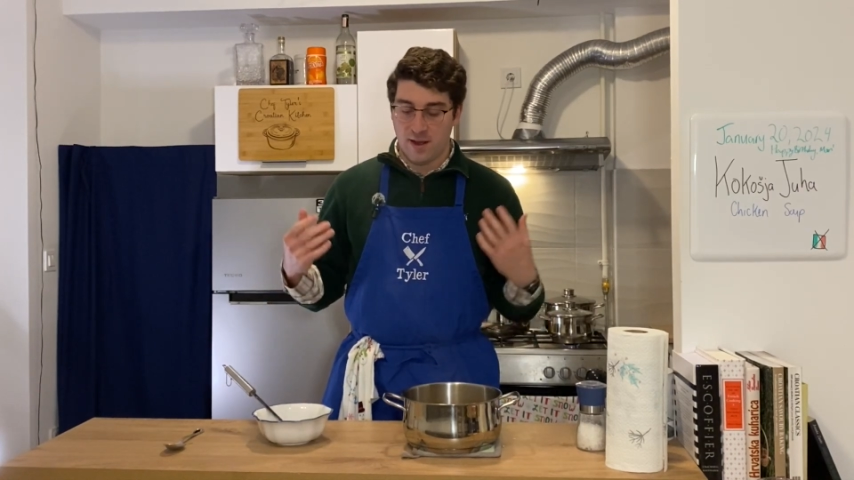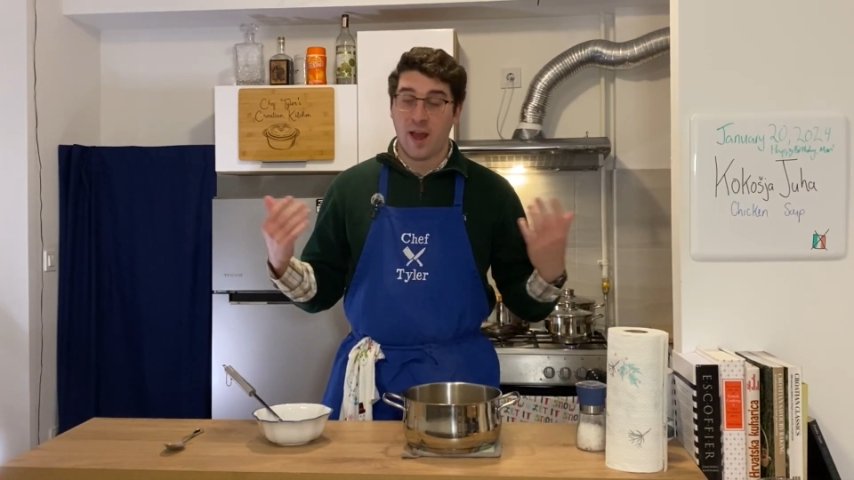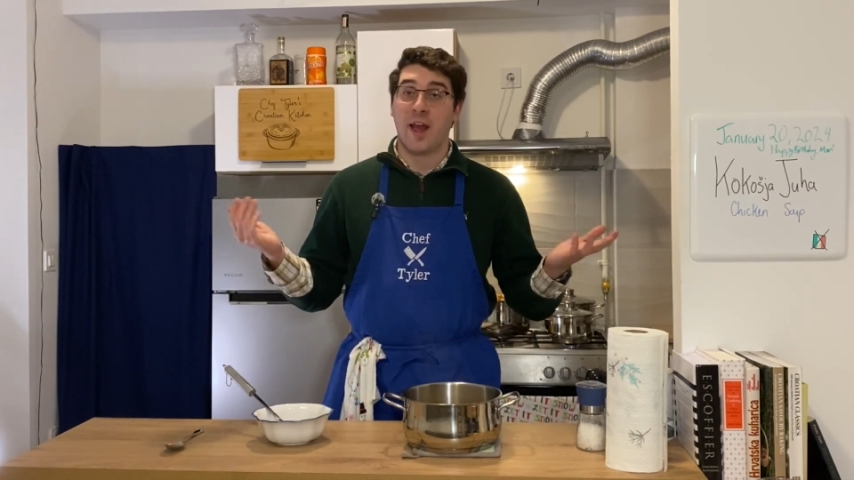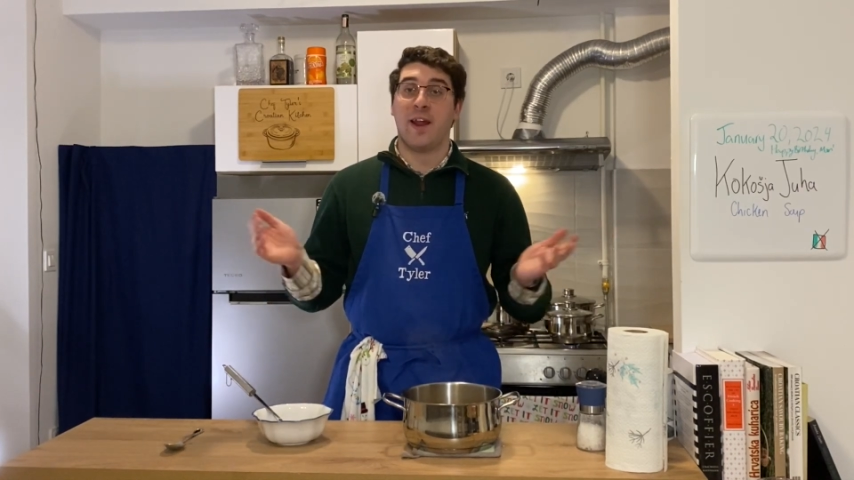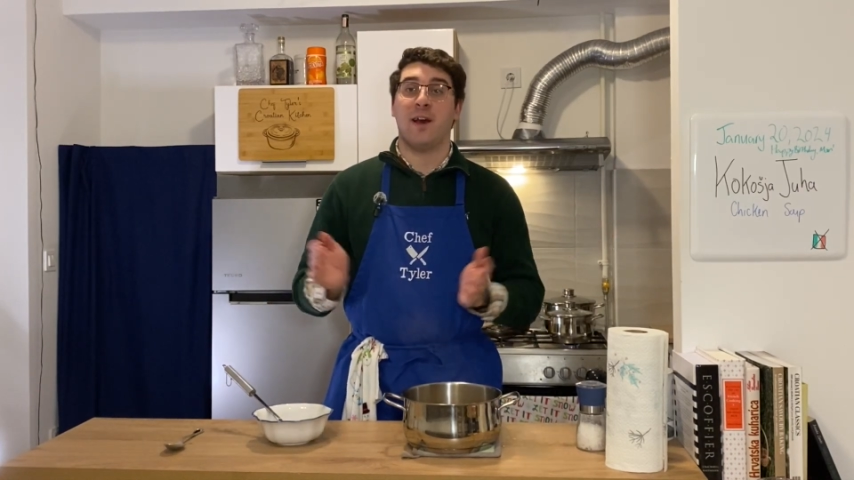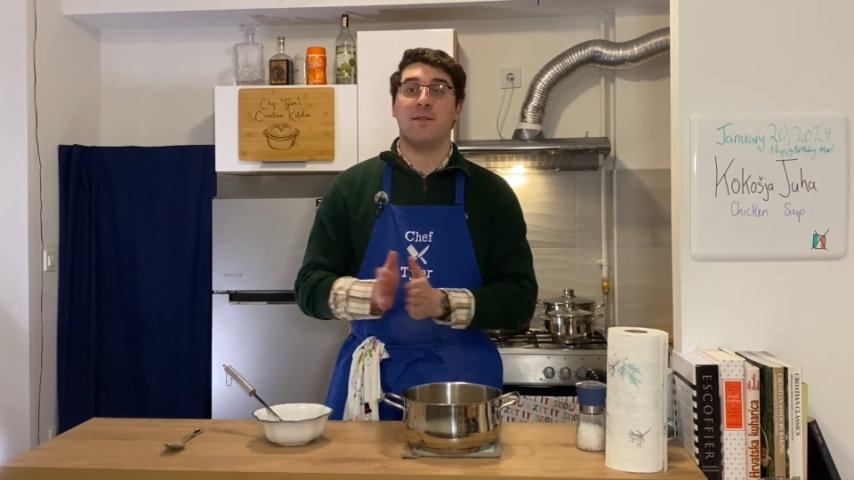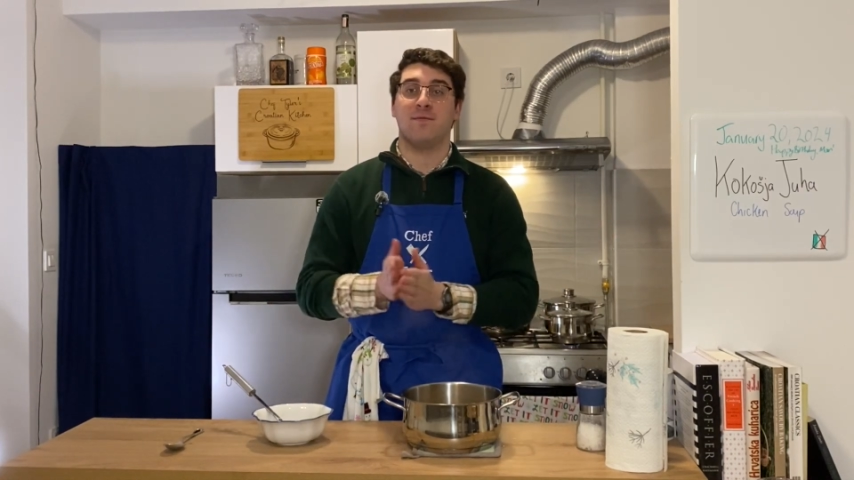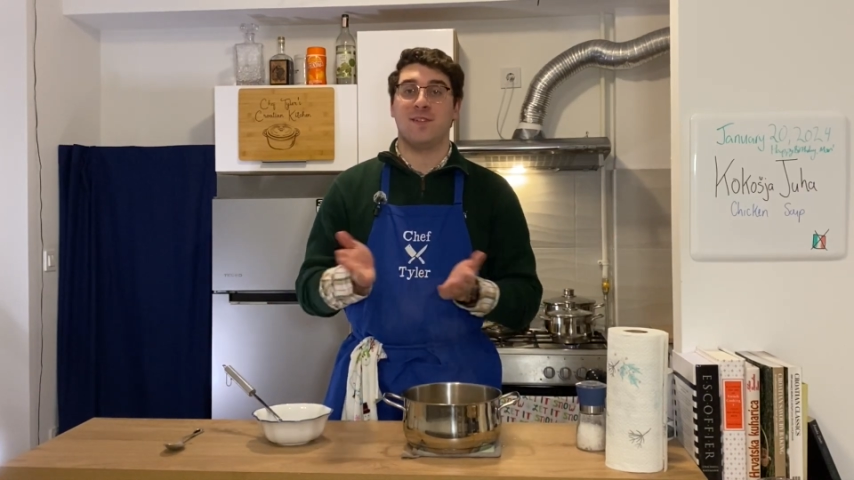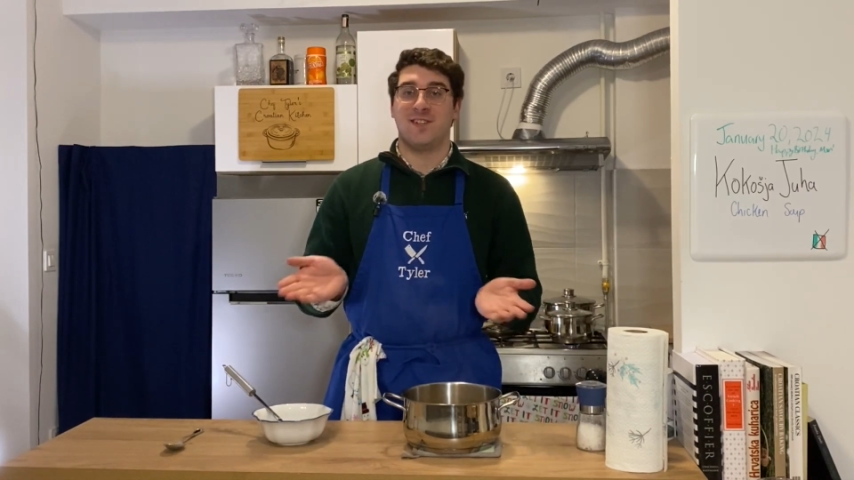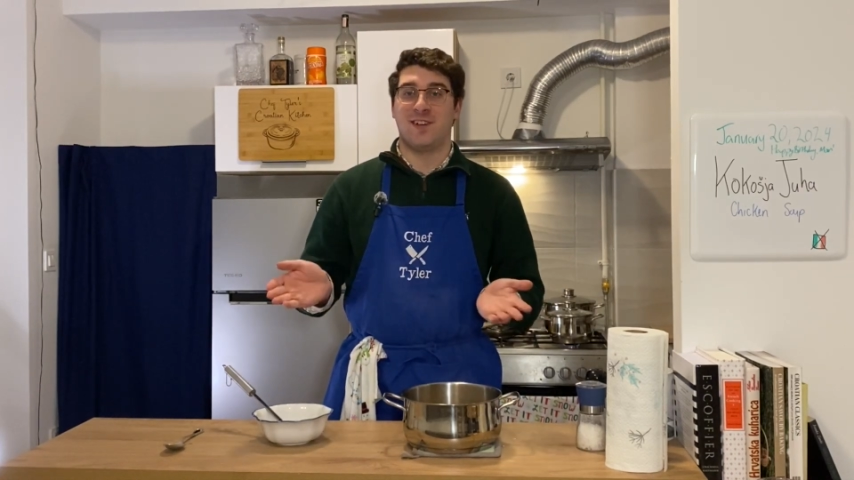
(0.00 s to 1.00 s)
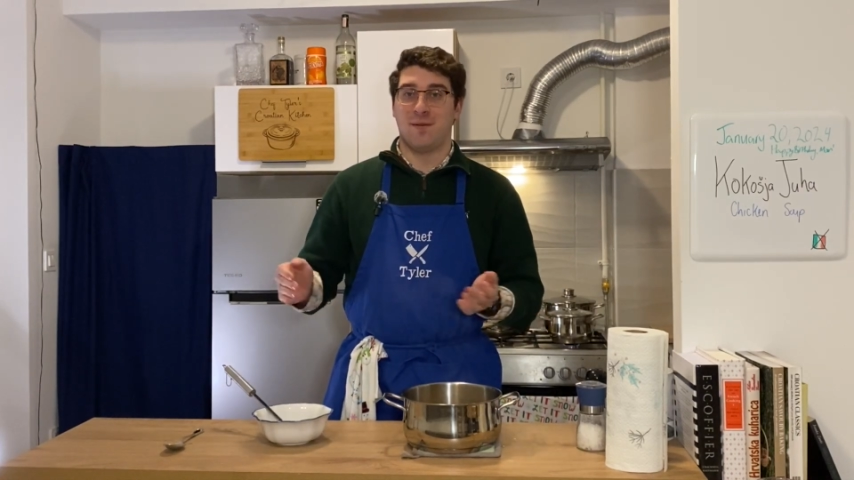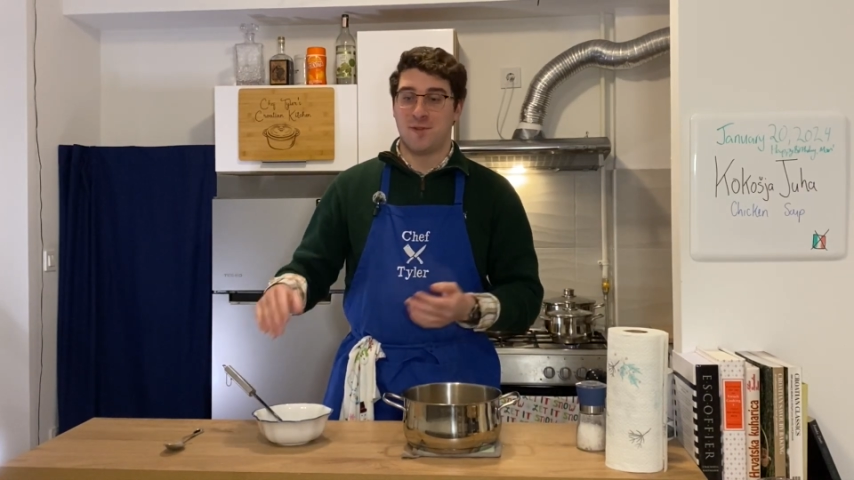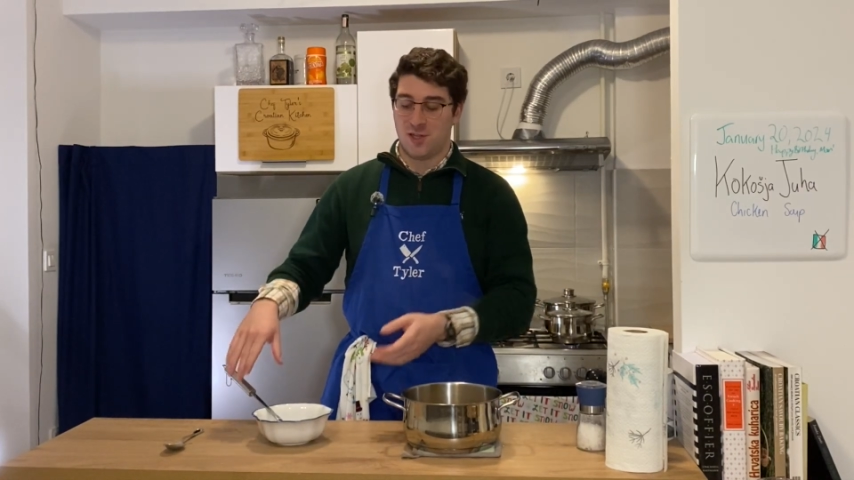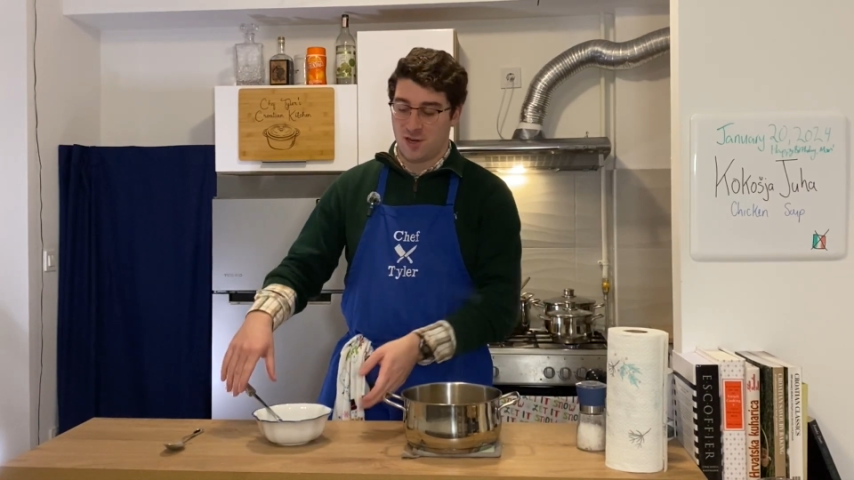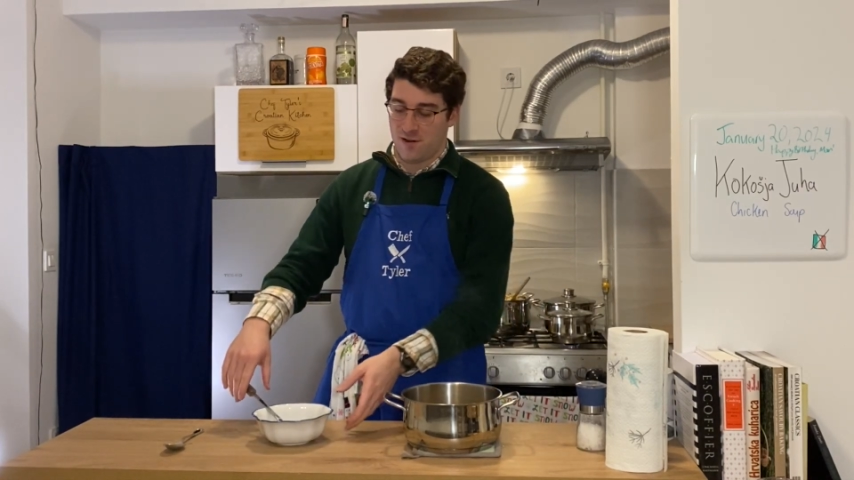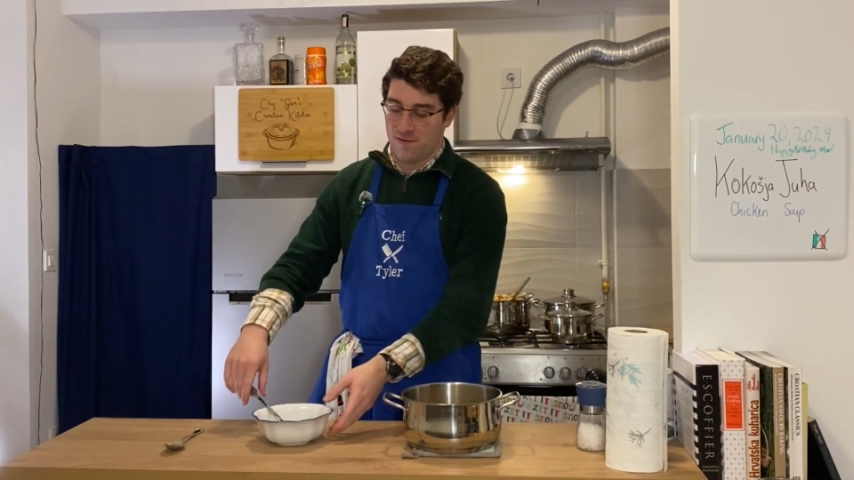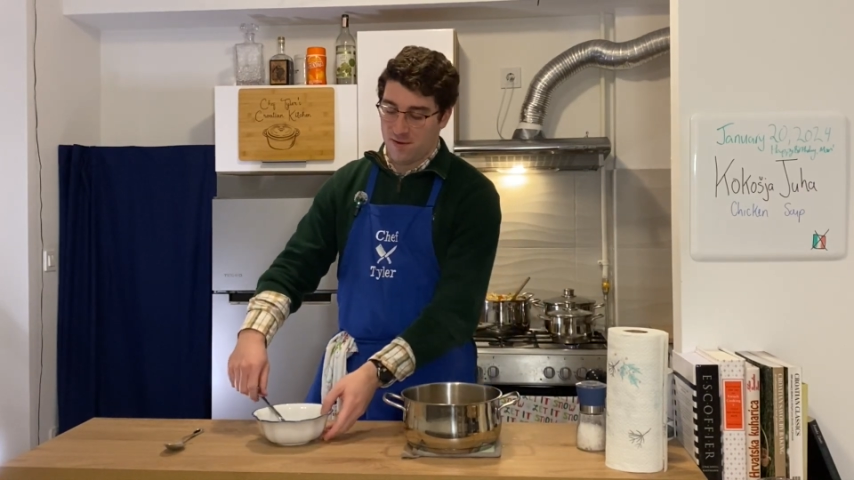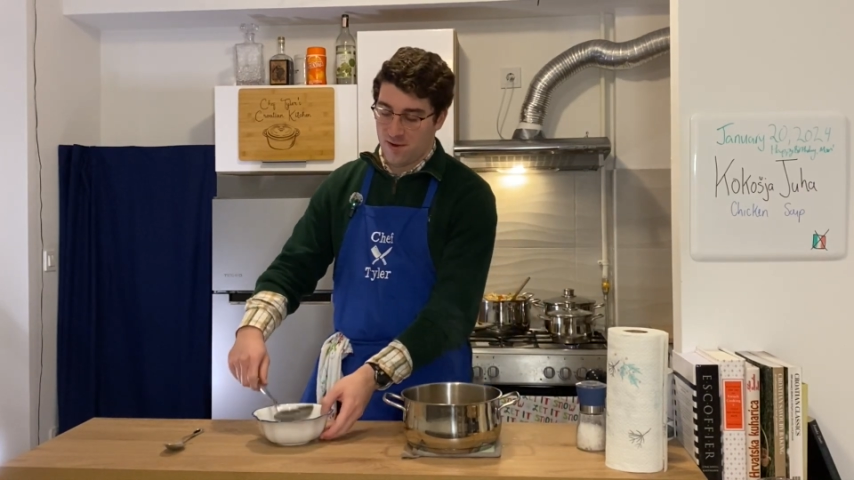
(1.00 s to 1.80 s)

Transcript: And now it's time to serve.